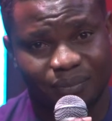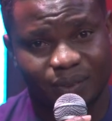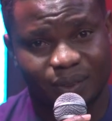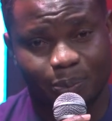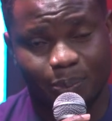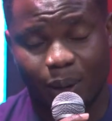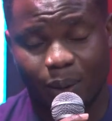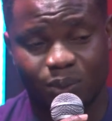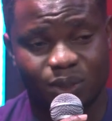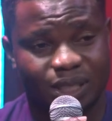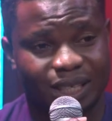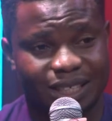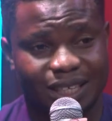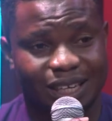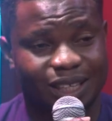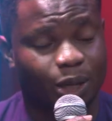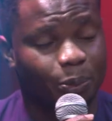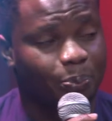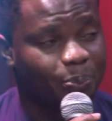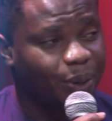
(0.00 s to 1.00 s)
The Bible says
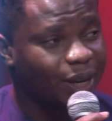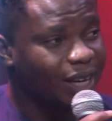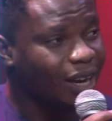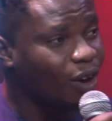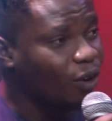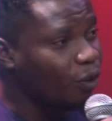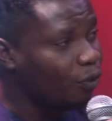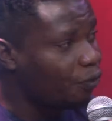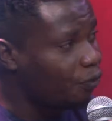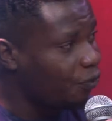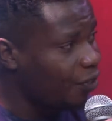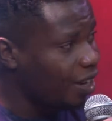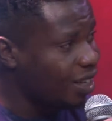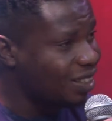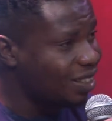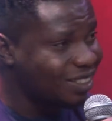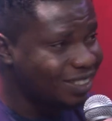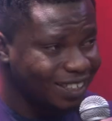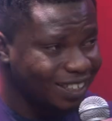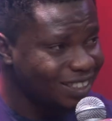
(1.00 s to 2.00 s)
that the prayer of faith
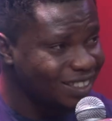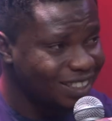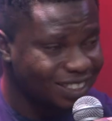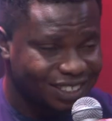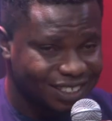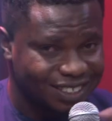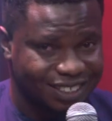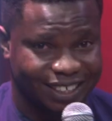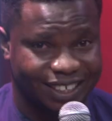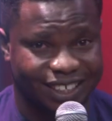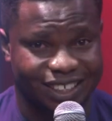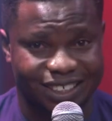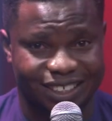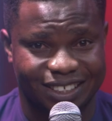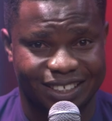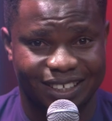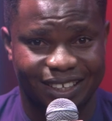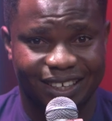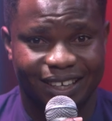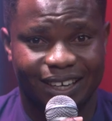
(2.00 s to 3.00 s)
changes things.
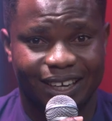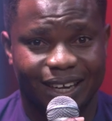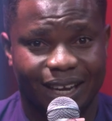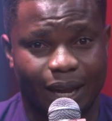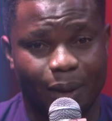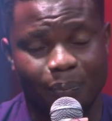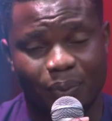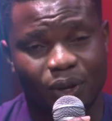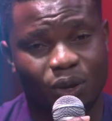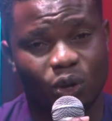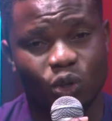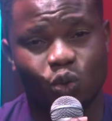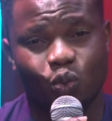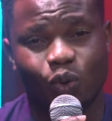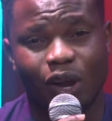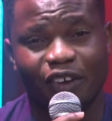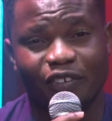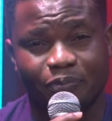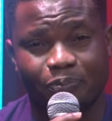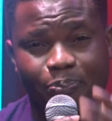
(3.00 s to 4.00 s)
Yes, yes, yes. And
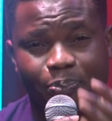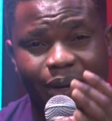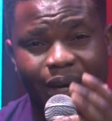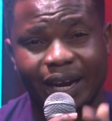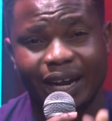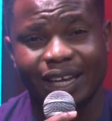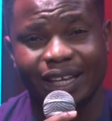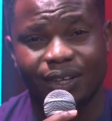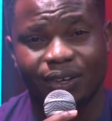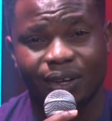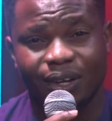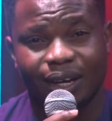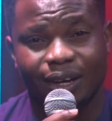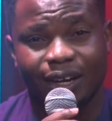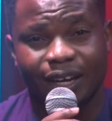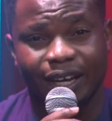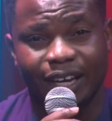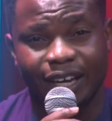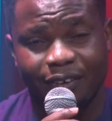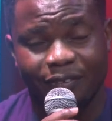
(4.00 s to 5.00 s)
because we have prayed
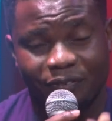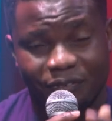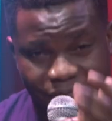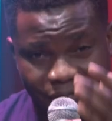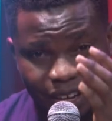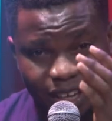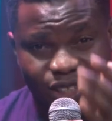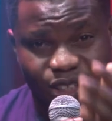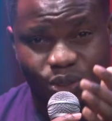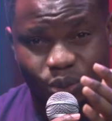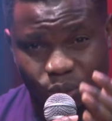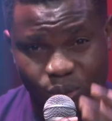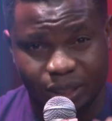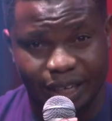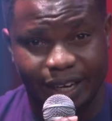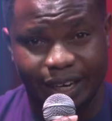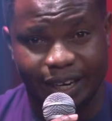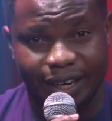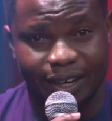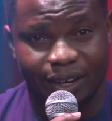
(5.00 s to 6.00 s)
in faith
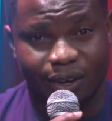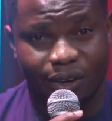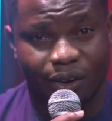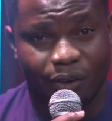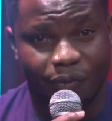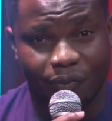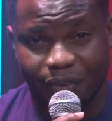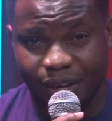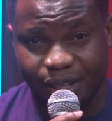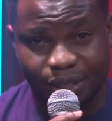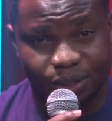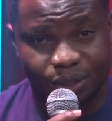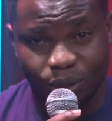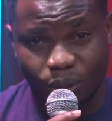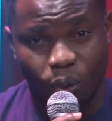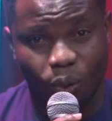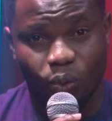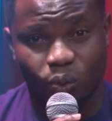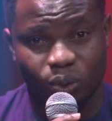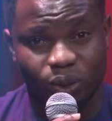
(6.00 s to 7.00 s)
today, we
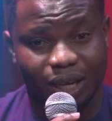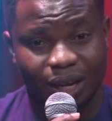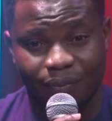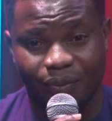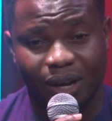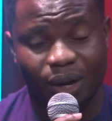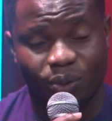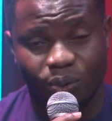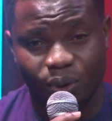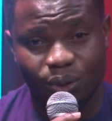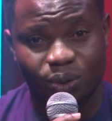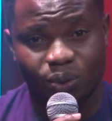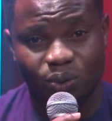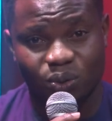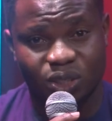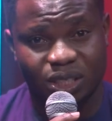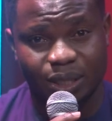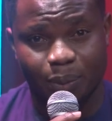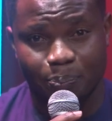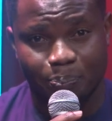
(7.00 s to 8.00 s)
know that we are going
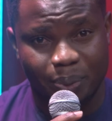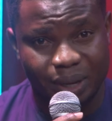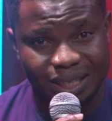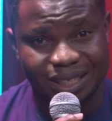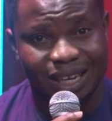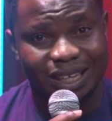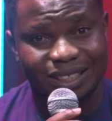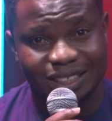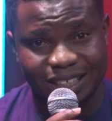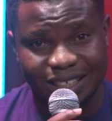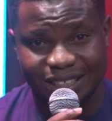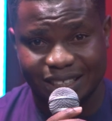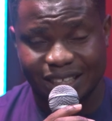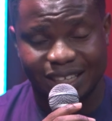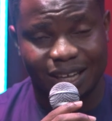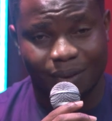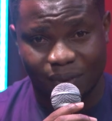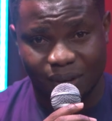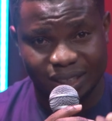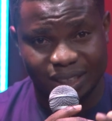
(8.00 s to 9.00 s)
to see better
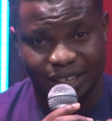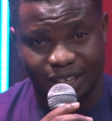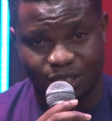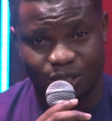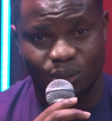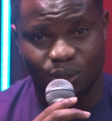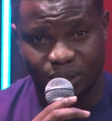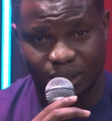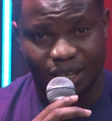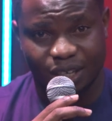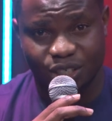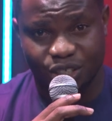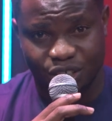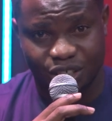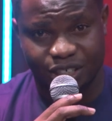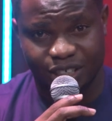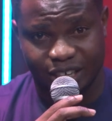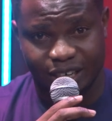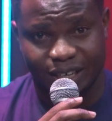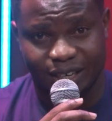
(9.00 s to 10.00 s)
things in our nation,
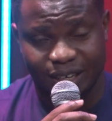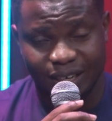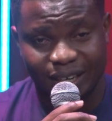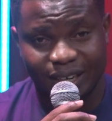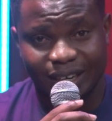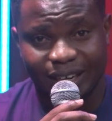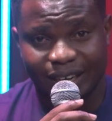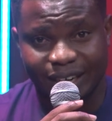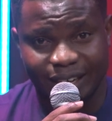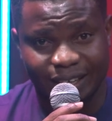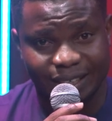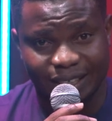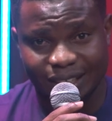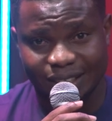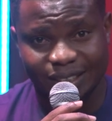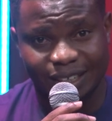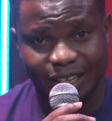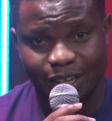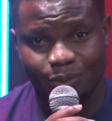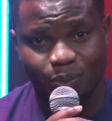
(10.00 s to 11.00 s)
Nigeria. Yes, in
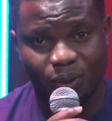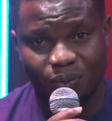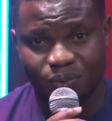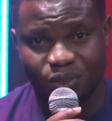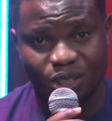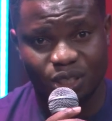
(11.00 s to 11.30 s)
the yes, name yes.